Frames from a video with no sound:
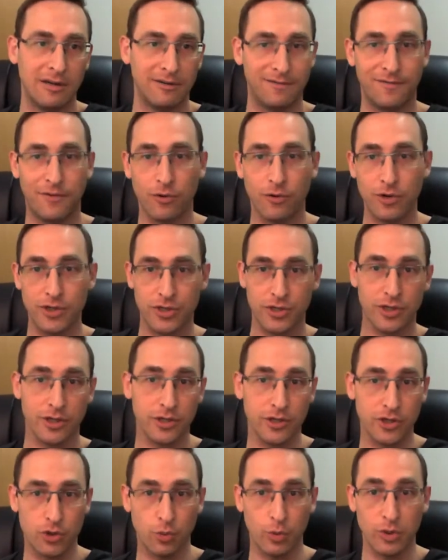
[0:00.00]
for
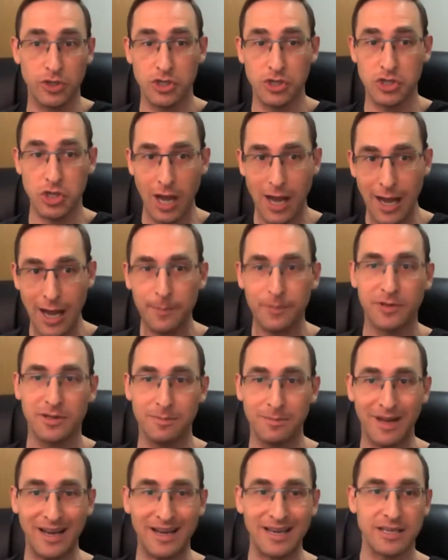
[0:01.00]
search, which is
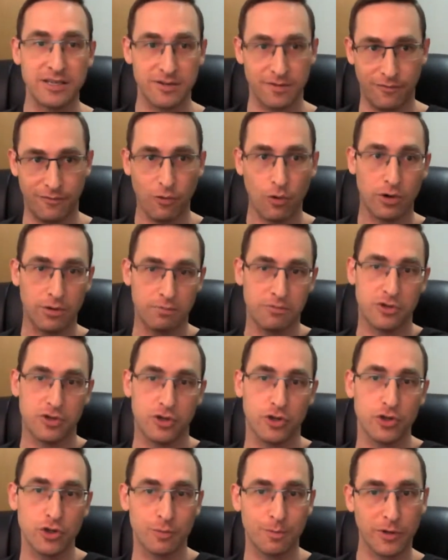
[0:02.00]
optimized for
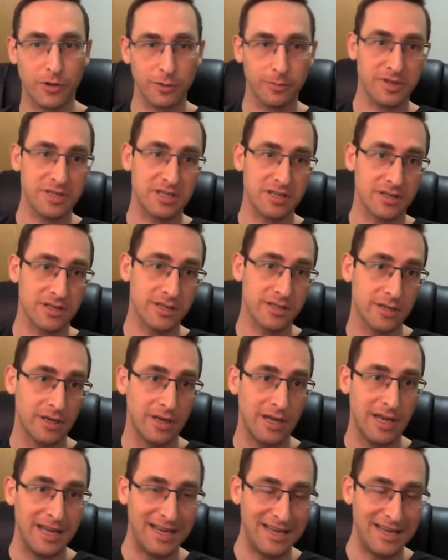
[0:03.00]
search purposes,